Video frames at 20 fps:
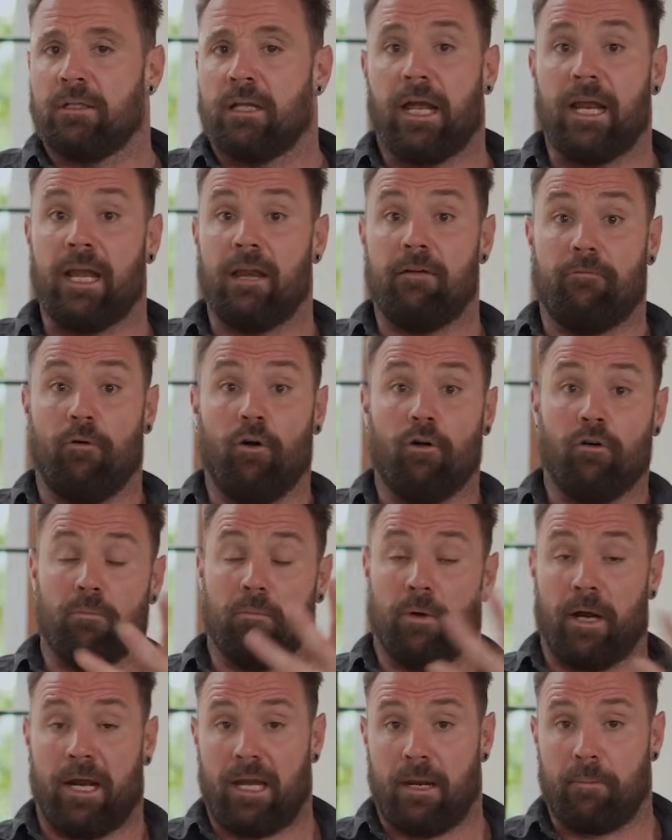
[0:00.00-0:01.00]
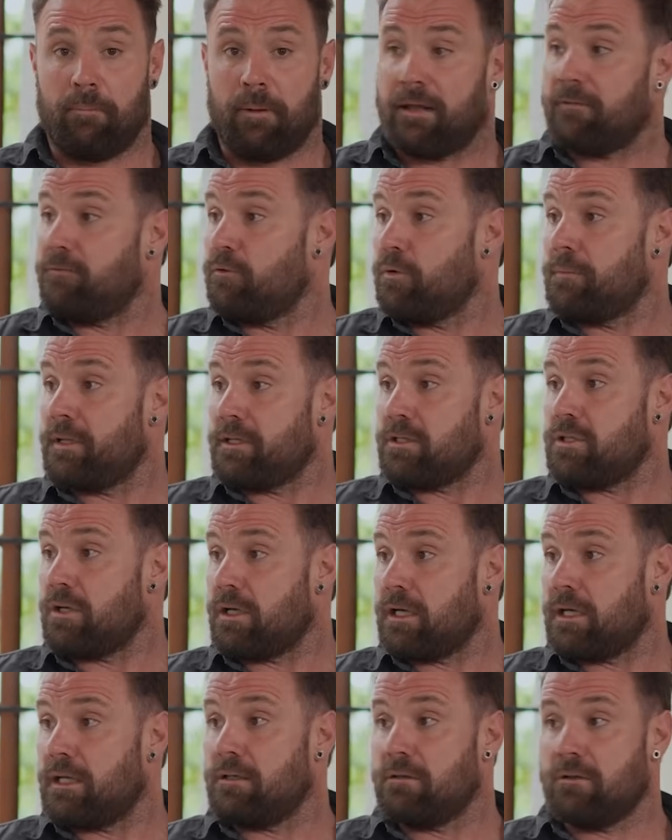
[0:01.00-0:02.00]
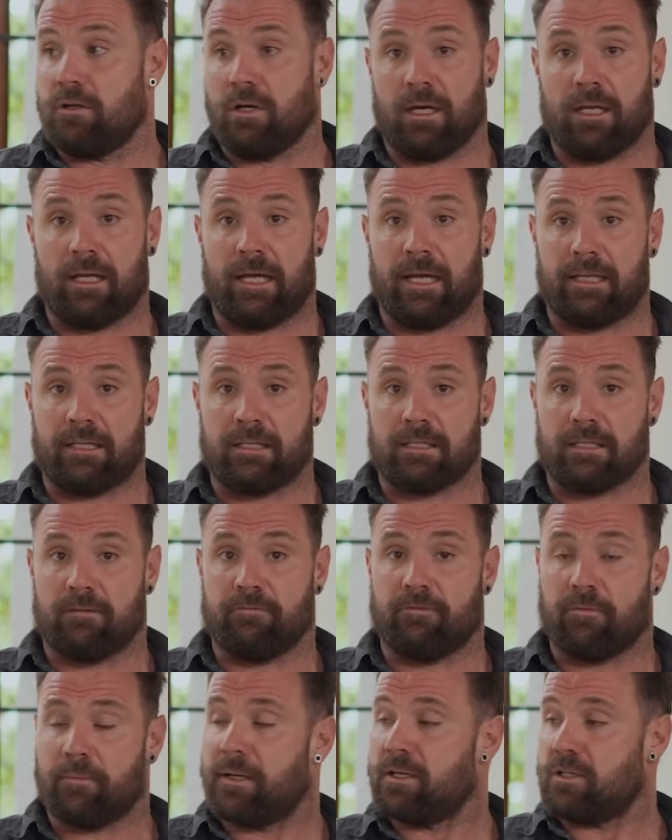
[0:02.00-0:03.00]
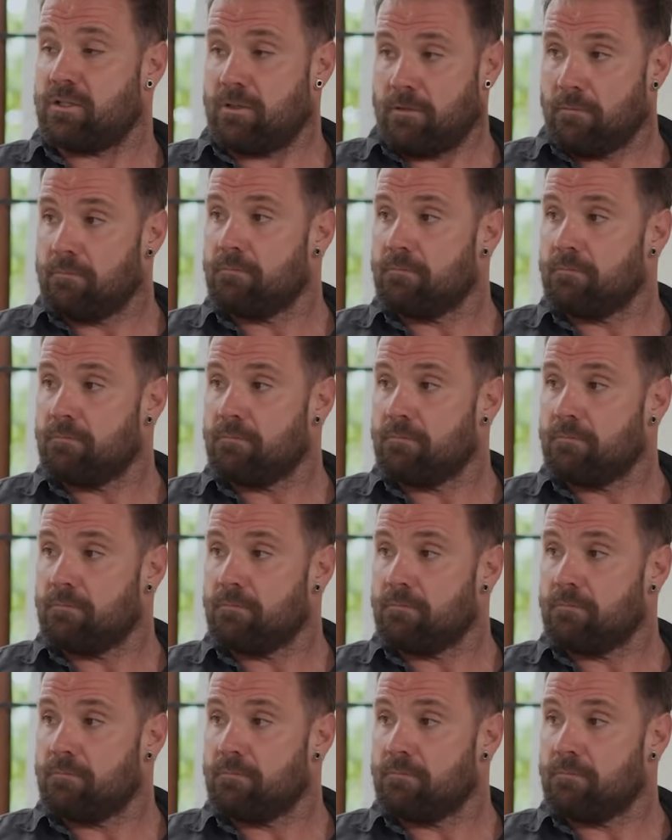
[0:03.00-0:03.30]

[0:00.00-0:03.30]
any forum or any platform that you can, you can get this information.